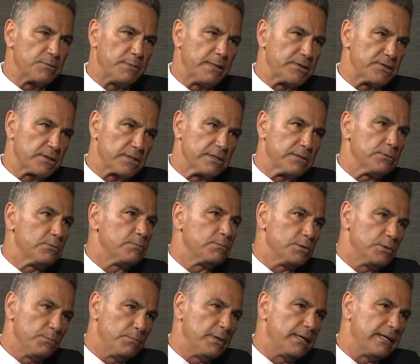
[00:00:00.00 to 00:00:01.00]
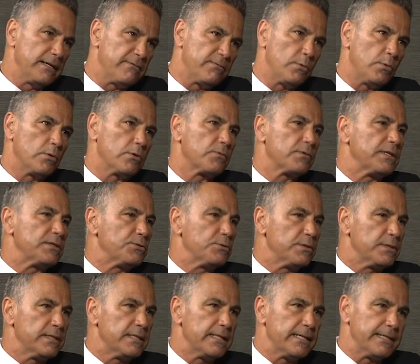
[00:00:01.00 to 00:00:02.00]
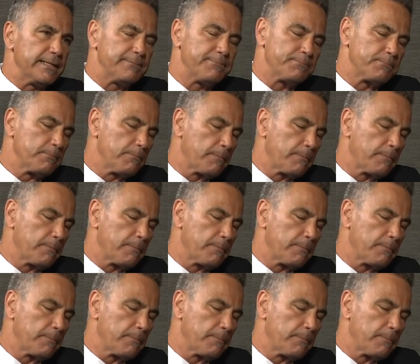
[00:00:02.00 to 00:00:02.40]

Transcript: basically you pay for, that you get you